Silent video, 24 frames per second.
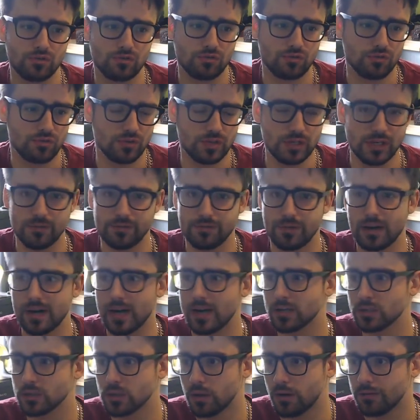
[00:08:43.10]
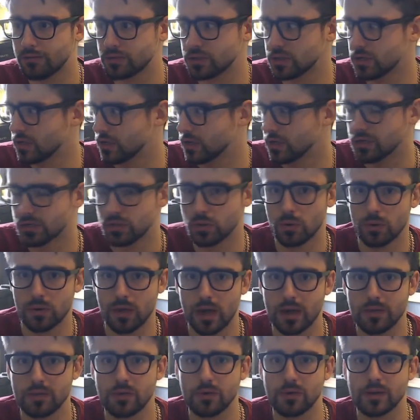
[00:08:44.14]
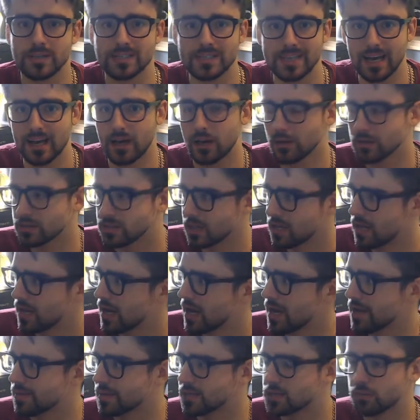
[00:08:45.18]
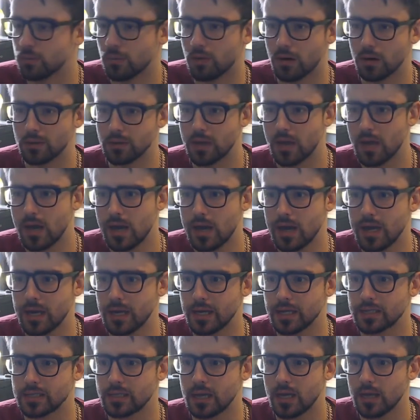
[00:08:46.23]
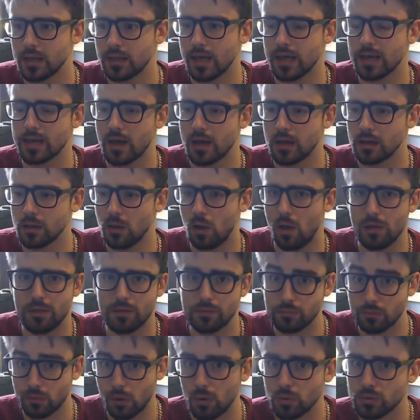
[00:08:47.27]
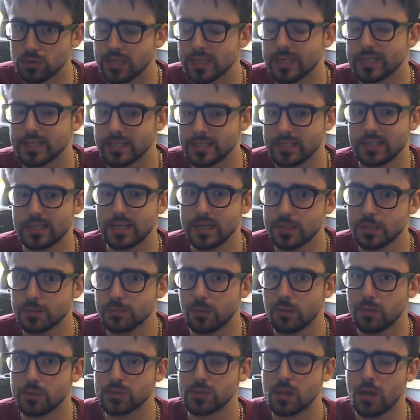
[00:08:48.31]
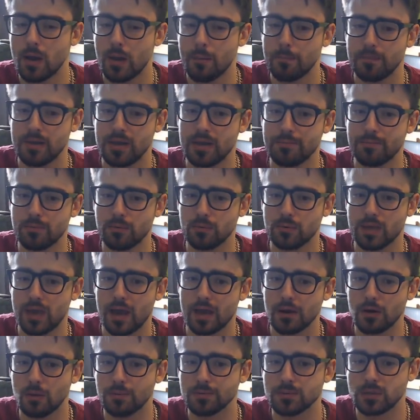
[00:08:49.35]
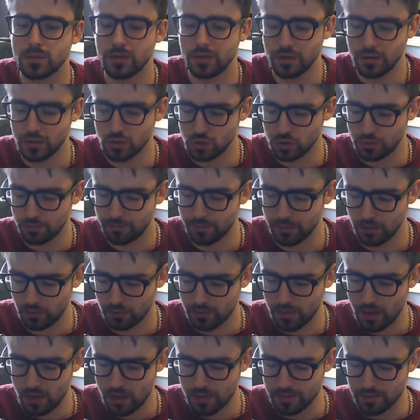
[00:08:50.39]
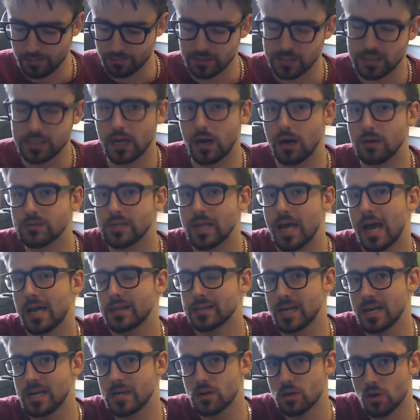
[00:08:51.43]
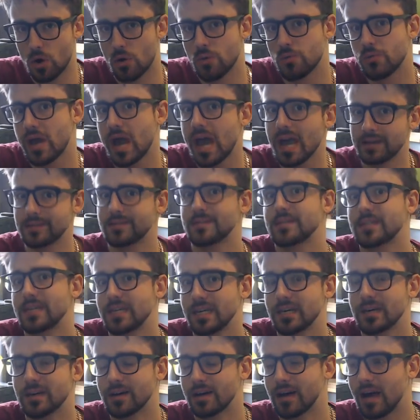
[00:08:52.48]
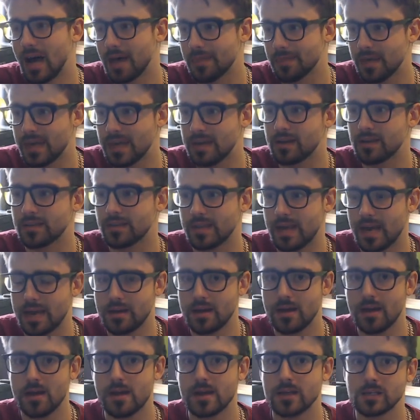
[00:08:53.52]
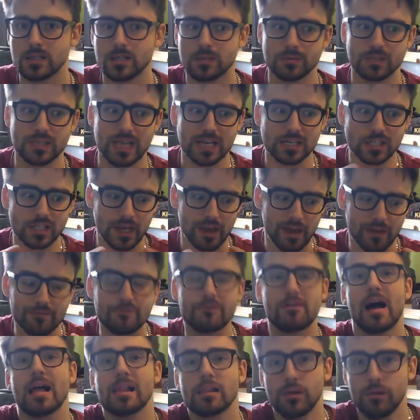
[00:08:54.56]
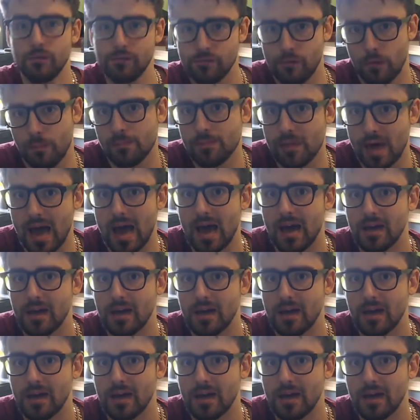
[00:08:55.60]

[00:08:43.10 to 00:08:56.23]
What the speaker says: chief financial officers or they're doing sales in this world, is like a lot of the roles that exist in esports, people get an opportunity to build themselves as a known entity, and they can then substantiate a value from that